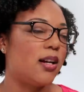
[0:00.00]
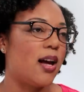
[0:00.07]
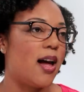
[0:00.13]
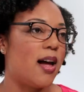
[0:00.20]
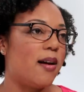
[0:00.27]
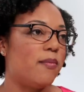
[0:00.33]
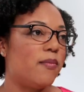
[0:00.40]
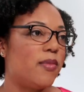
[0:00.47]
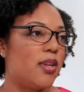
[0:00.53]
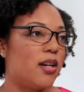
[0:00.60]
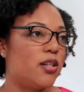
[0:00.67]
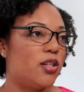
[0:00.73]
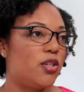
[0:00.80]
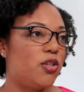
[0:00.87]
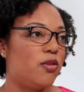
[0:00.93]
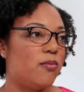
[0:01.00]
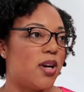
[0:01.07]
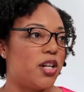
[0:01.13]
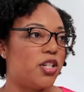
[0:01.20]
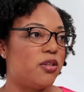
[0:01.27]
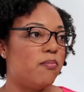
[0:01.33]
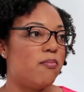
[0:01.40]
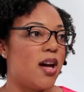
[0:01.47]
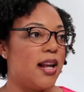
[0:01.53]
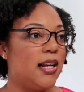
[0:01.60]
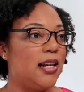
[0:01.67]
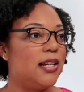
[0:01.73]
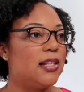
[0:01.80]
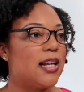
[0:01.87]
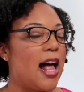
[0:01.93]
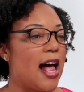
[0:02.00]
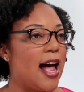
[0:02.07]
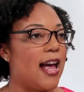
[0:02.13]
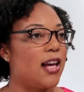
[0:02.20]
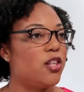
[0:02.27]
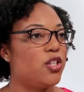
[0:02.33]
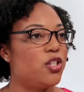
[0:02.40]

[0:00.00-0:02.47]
Um, there's too much money tied